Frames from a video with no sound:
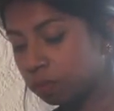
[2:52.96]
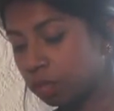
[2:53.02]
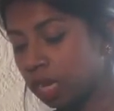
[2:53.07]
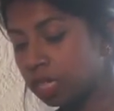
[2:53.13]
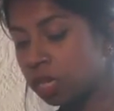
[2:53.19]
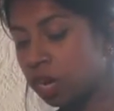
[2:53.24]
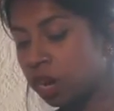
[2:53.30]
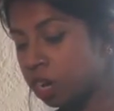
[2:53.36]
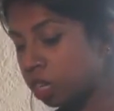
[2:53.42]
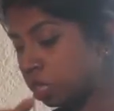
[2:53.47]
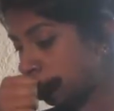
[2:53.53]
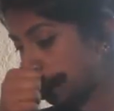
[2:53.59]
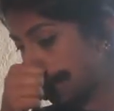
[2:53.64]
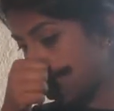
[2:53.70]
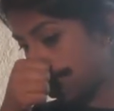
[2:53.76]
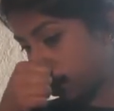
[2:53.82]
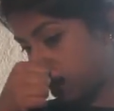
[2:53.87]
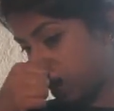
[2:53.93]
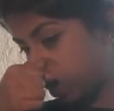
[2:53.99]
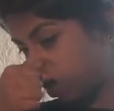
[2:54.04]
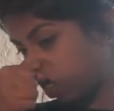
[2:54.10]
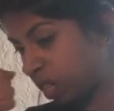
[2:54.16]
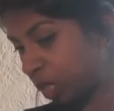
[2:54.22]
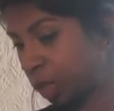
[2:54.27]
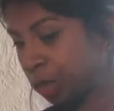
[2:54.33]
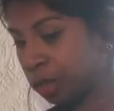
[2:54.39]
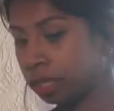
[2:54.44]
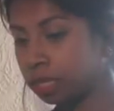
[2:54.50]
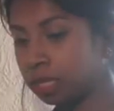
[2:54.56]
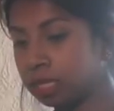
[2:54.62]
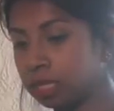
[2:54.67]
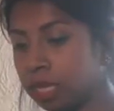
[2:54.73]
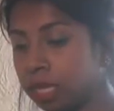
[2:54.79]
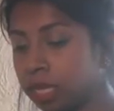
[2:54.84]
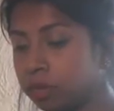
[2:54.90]
It's hard to answer that question
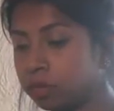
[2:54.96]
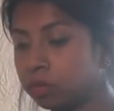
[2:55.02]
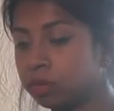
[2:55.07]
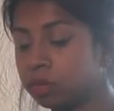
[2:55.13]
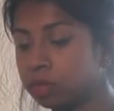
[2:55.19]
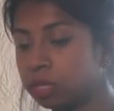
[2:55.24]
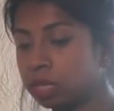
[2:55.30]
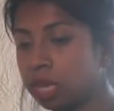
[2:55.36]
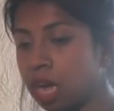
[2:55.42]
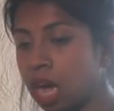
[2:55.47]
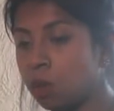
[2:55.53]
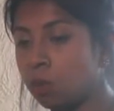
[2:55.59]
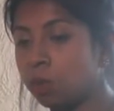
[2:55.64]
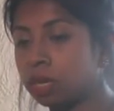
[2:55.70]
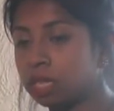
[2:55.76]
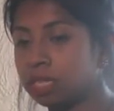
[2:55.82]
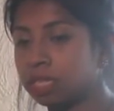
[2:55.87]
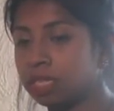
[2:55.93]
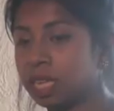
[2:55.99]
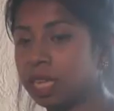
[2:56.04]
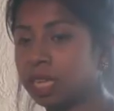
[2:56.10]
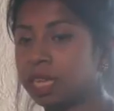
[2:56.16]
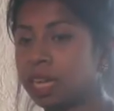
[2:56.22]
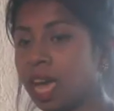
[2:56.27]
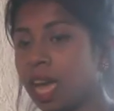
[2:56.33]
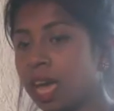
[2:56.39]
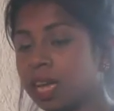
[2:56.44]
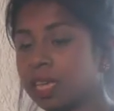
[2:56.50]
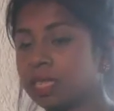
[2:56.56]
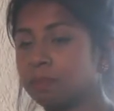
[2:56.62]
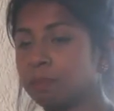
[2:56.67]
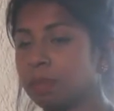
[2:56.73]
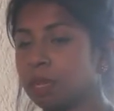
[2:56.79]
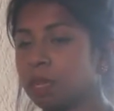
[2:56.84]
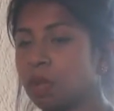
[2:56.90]
because I want to say it has,
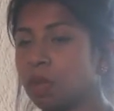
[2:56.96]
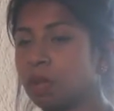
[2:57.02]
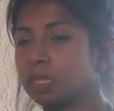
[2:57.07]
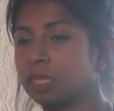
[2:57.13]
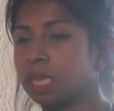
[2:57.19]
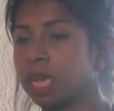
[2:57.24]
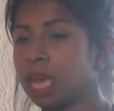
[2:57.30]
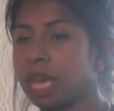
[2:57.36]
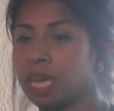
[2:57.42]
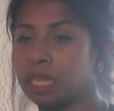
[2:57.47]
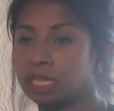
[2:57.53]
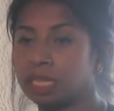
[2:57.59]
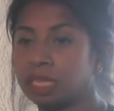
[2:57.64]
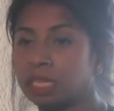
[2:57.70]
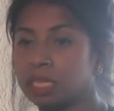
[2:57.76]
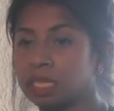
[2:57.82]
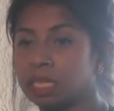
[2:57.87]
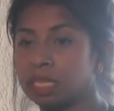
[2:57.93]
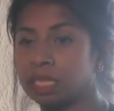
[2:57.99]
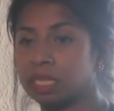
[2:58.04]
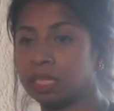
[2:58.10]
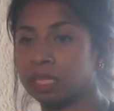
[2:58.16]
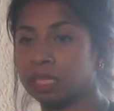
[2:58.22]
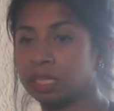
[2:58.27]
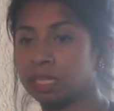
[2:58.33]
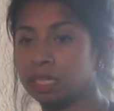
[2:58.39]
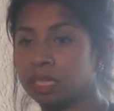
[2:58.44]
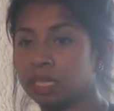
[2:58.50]
but it also hasn't, because